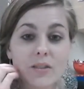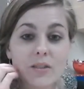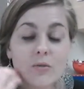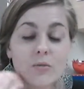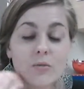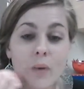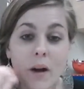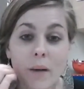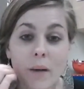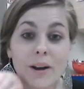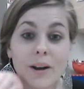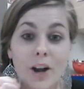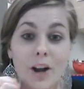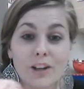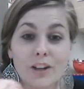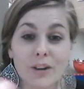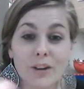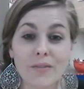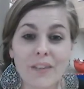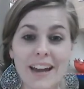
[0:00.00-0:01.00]
rub it
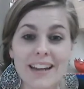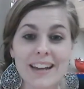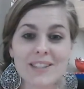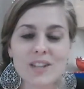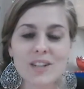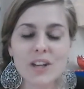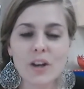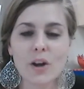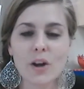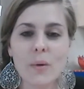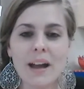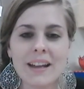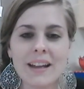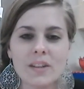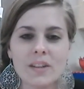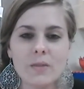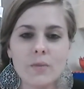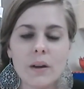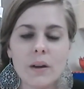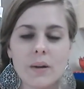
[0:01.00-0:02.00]
on your face, as
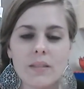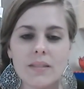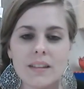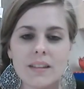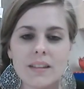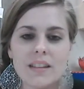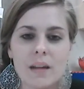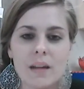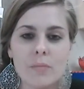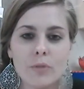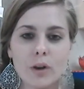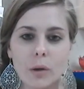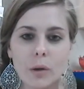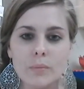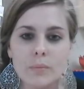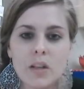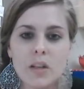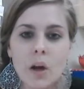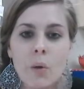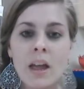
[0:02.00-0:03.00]
if we were in the same room.
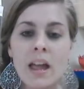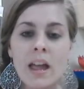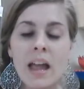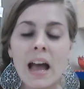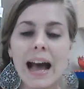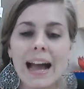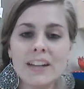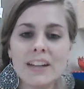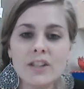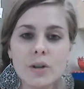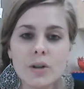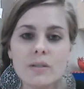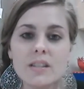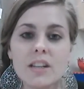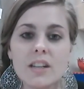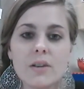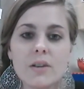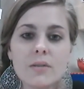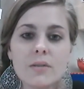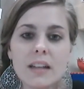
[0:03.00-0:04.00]
So I chose
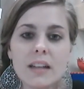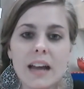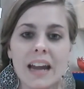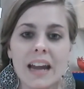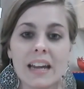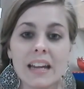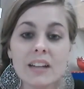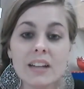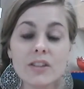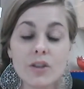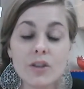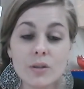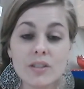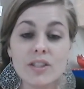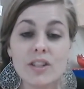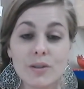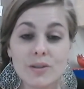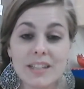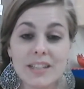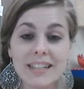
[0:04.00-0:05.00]
to use
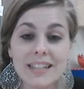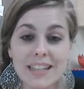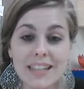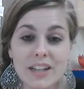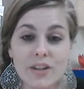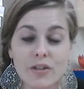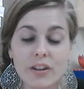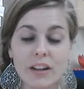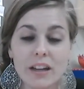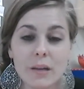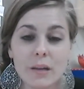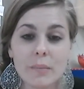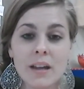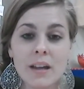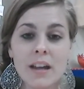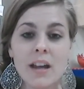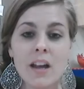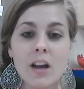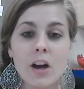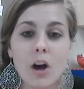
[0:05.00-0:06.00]
CC cream,
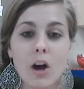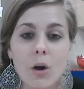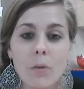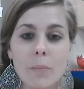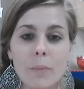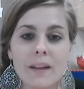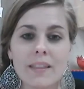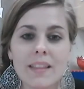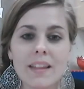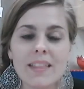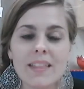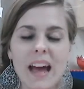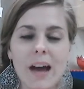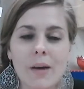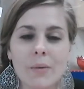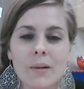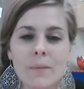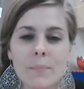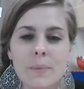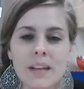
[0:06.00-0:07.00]
hoping that
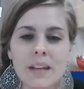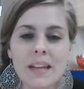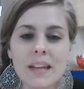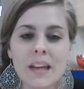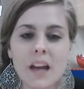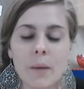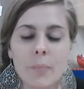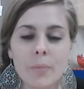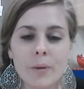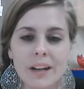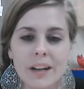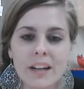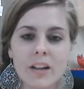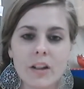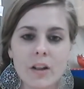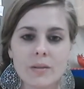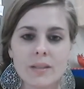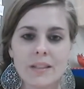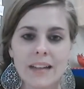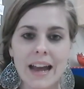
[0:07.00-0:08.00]
would be a pretty
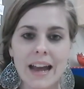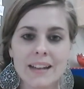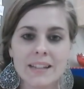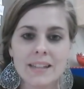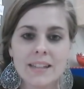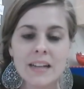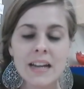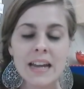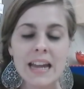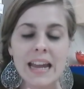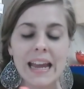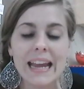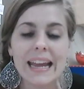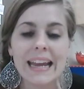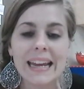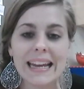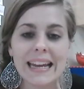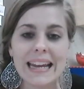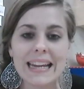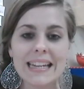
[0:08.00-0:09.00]
close guess.
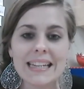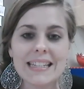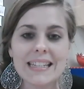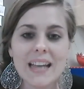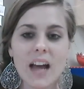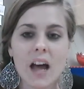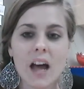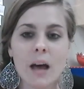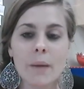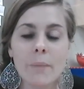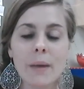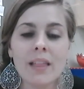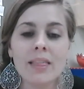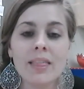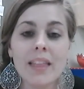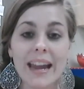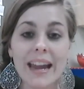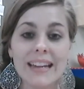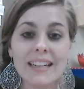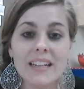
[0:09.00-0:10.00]
It is a
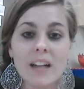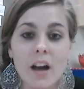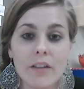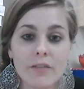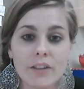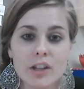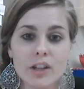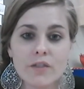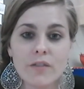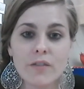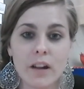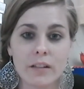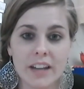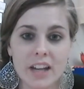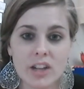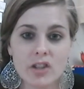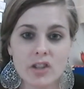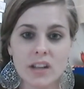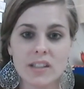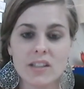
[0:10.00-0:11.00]
light coverage
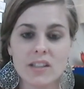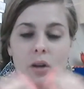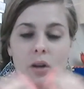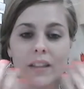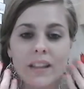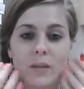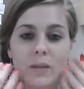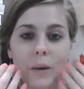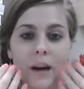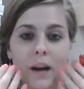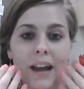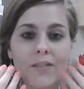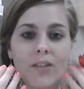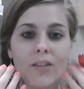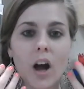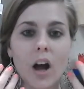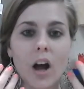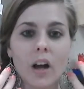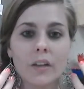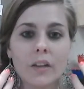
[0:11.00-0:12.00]
foundation. So that's what I've
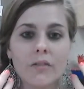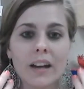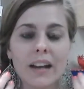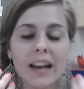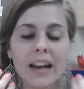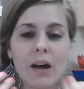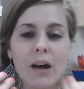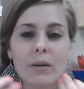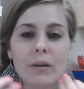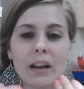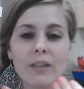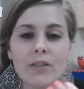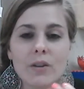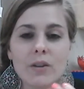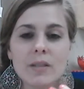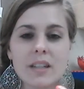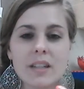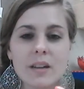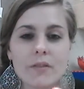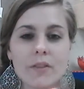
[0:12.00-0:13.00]
got on right now, and I've
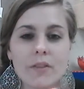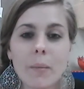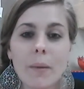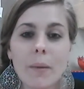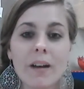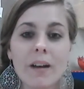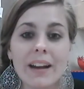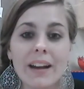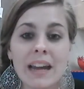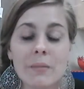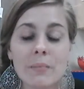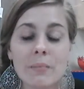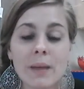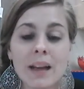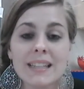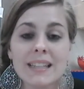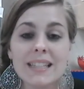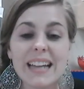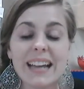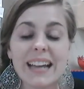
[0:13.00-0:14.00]
used it for about 8
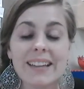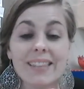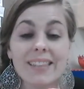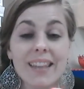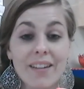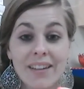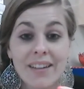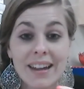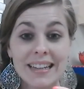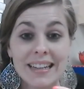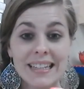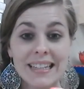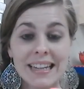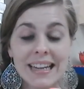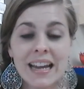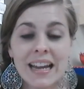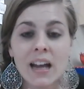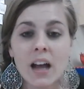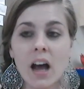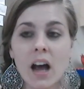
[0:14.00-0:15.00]
months. I love it.
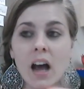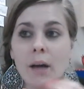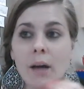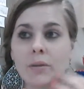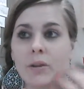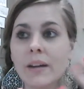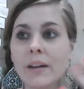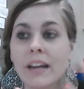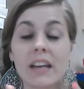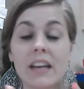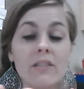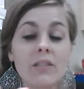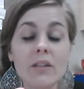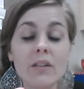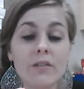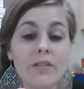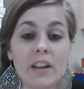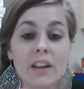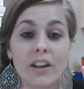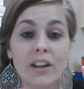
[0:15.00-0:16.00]
You can't even
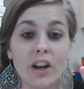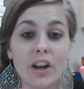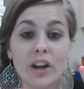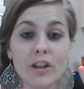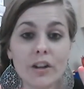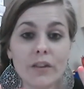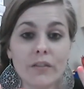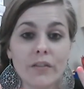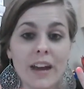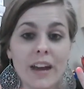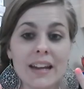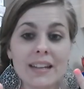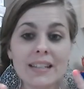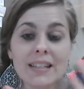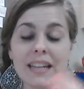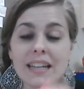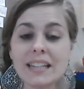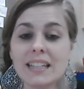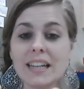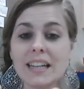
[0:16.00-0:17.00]
feel it on your face.
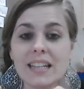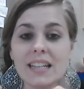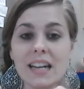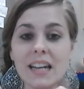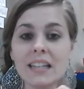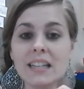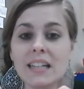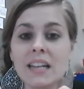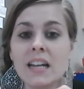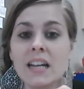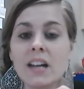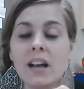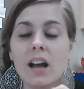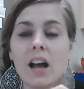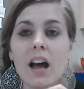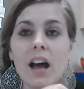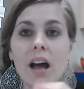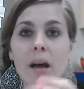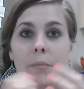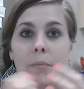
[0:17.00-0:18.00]
It doesn't
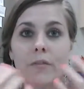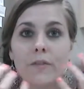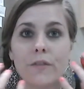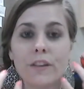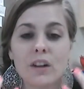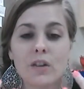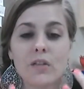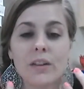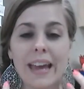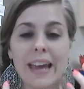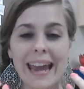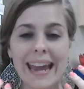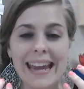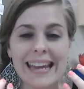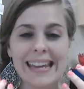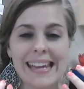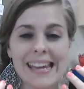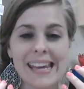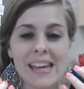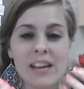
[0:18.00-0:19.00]
feel
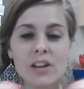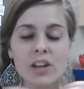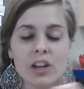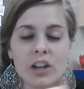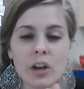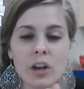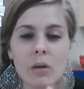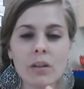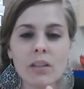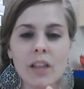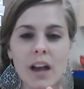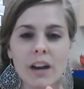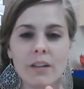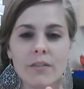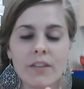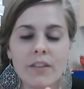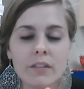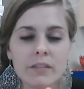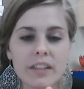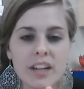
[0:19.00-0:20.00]
cakey. You know, a lot
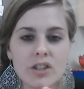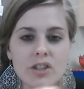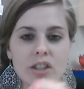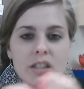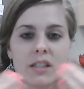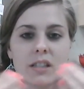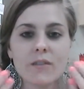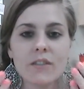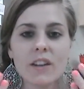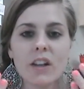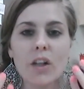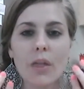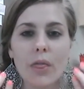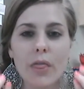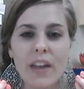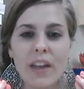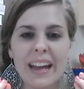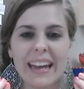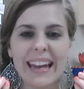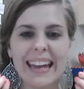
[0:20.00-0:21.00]
of foundations feel
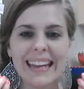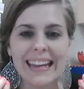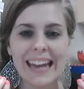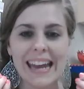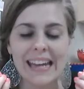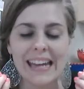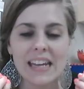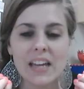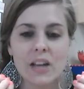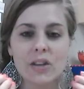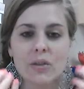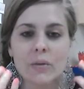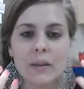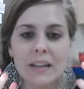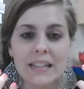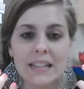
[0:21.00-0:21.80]
thick and cakey, and you can